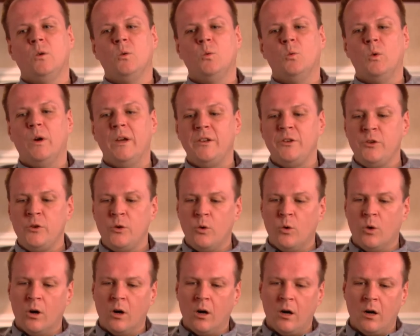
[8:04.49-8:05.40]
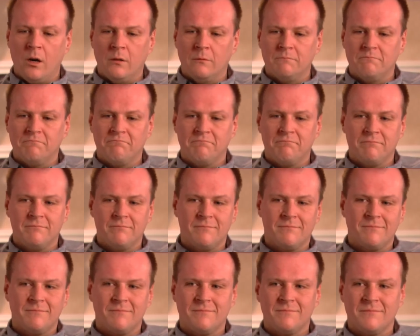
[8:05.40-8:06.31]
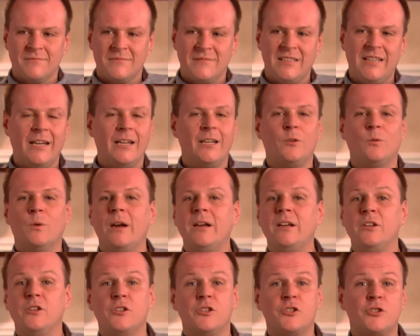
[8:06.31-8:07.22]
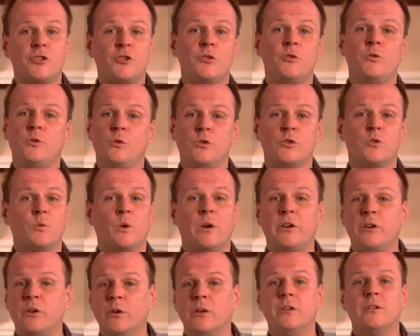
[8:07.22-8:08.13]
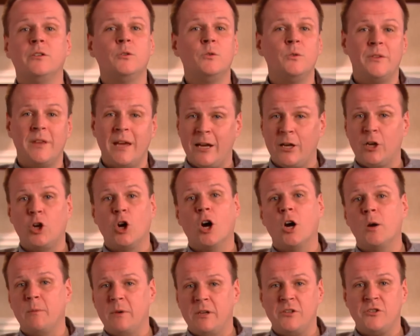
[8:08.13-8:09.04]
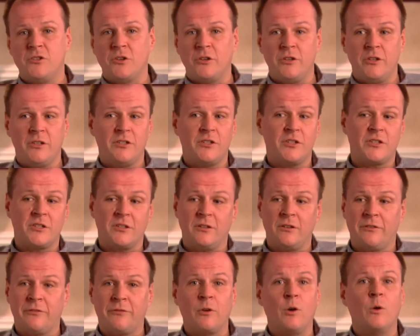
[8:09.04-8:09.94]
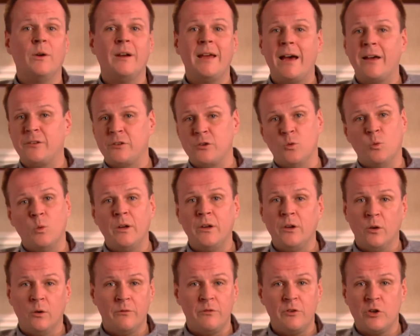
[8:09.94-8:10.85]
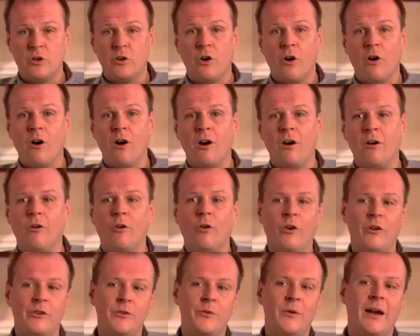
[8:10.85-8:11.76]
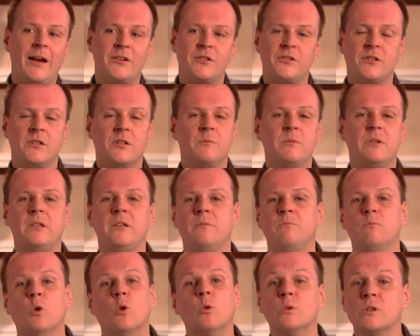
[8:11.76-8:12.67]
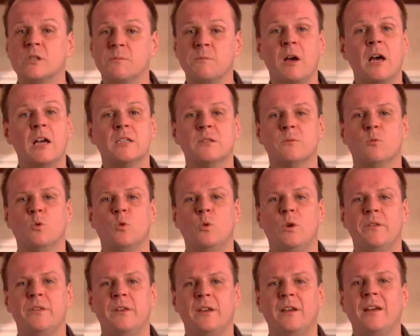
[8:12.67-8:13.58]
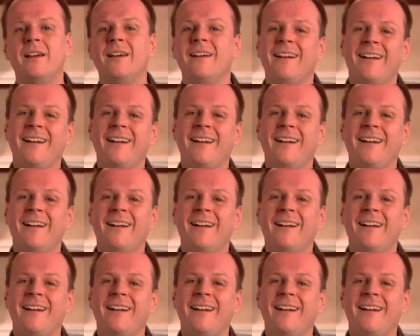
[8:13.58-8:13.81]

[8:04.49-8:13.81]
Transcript: When you're getting ready to choose what you're going to do with that garbage, are you just going to throw it out your window of your car, or are you actually going to be more responsible with it?